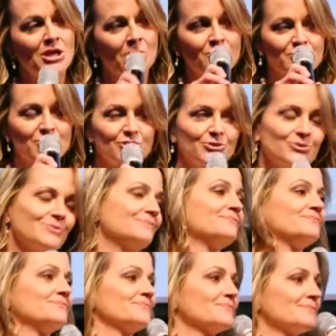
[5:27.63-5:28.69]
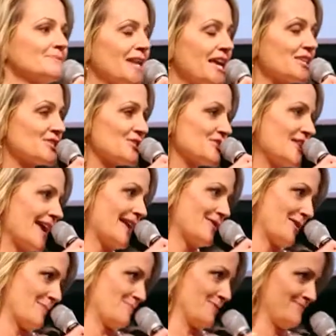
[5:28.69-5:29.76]
Number 2,
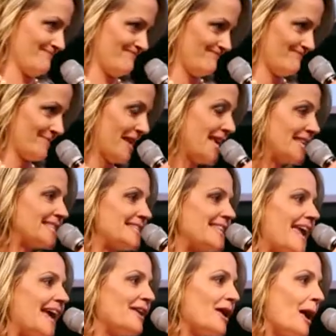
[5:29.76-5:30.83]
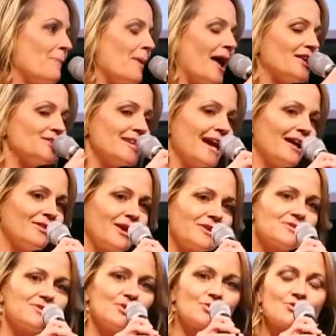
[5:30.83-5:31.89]
stand up. Stand up and tell
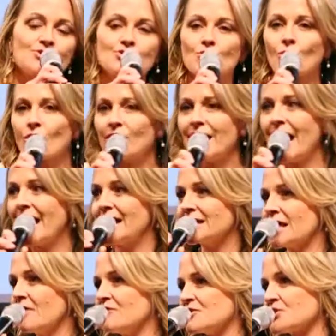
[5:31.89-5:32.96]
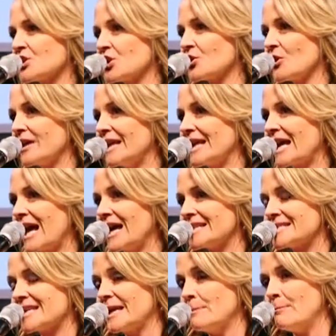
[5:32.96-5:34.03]
us your story. ALF is curating
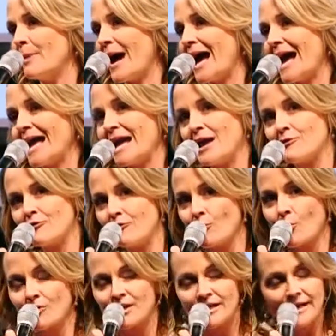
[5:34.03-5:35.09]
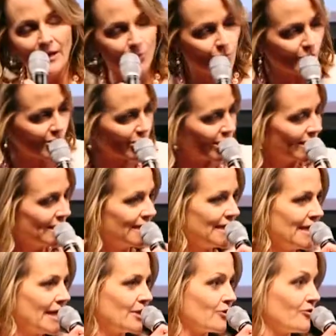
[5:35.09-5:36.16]
content by and for the network
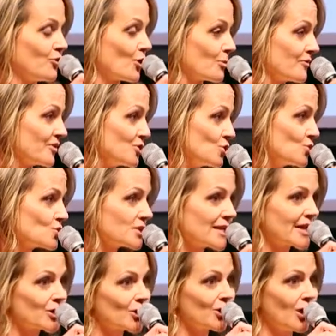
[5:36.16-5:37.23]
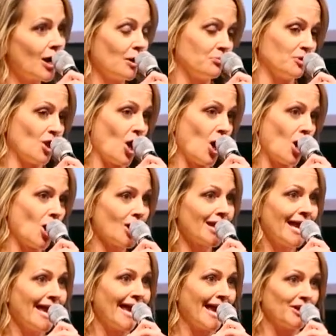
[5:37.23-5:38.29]
in the form of a newsletter, a
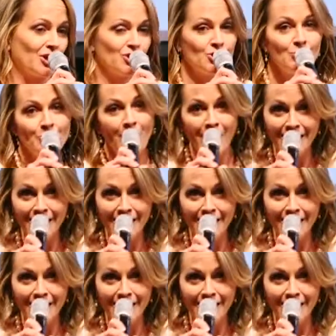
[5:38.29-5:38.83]
blog, and a new